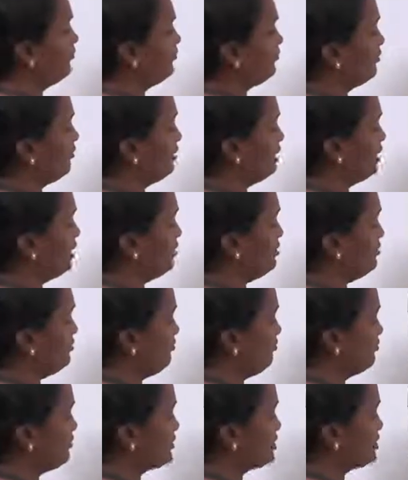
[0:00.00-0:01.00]
So we
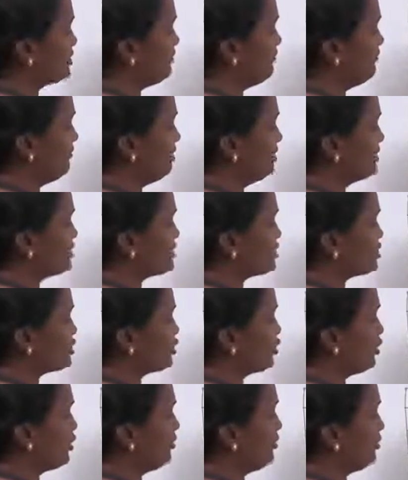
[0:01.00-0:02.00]
can shift this
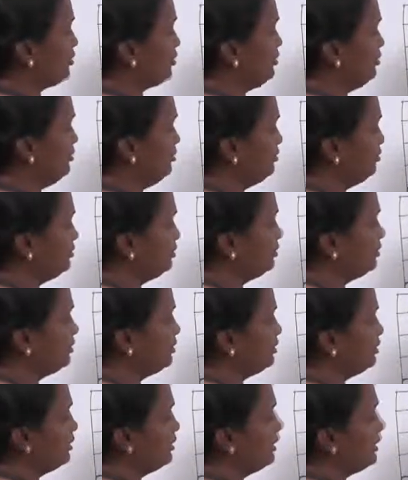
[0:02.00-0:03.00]
top to
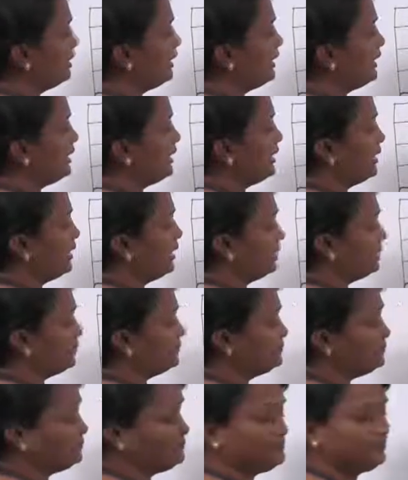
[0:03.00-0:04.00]

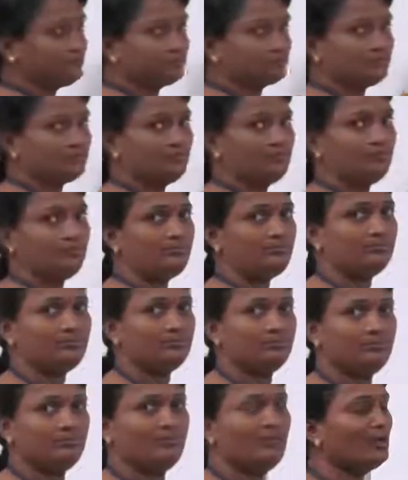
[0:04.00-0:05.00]
AA.
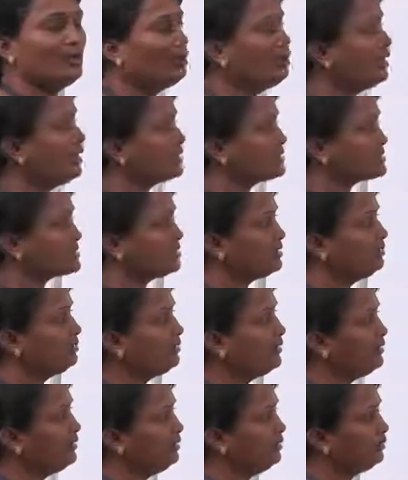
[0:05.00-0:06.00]
Now next
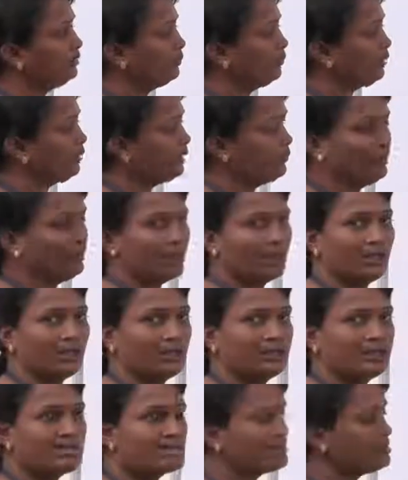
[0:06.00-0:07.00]
element where we
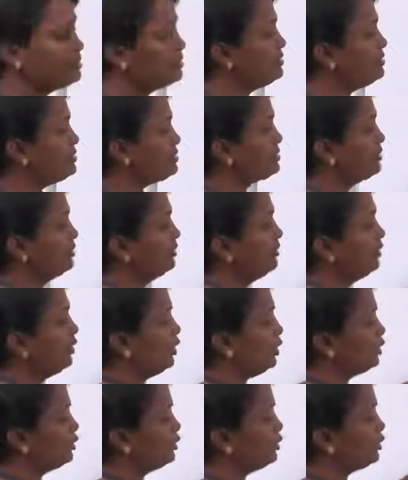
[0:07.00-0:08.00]
can insert is
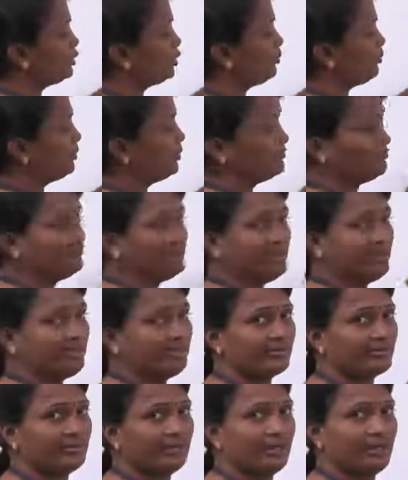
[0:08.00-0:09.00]
on the top of
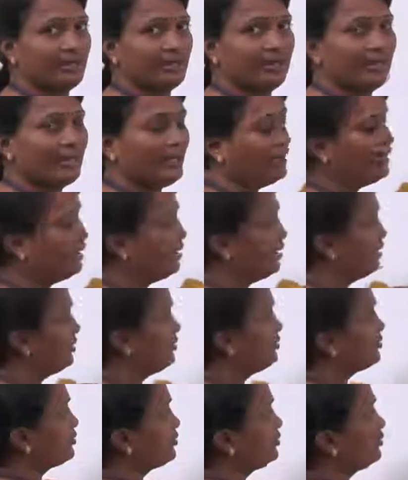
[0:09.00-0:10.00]
this
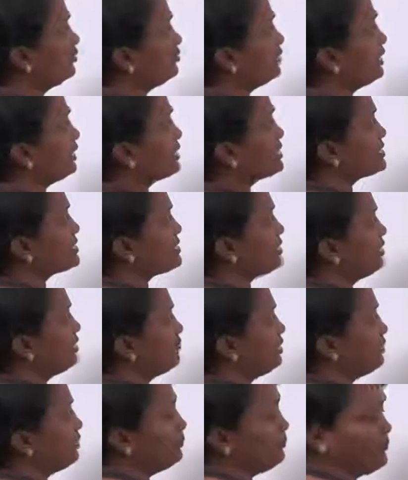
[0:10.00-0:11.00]
AA. So next
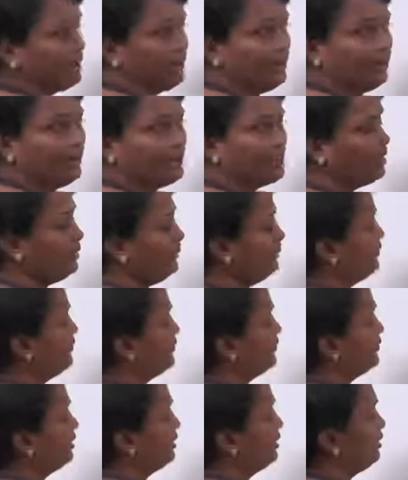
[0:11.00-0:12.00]
element BB,
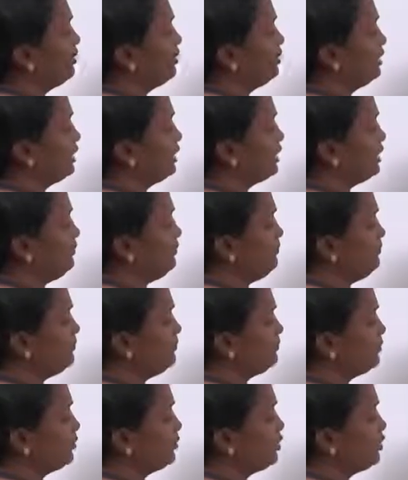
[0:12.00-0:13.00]
it will come
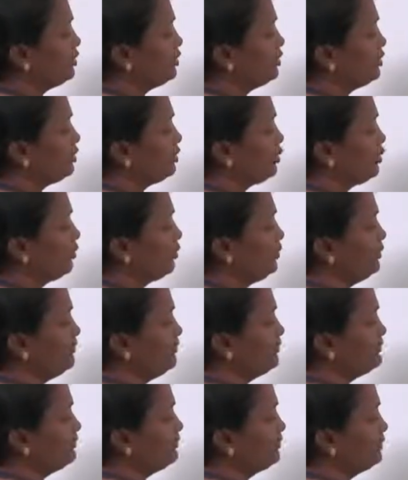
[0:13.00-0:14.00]
on the top
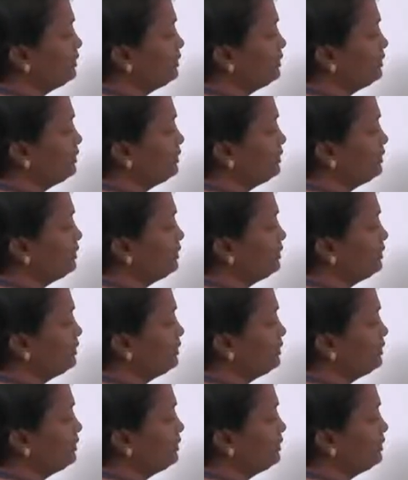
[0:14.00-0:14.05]
of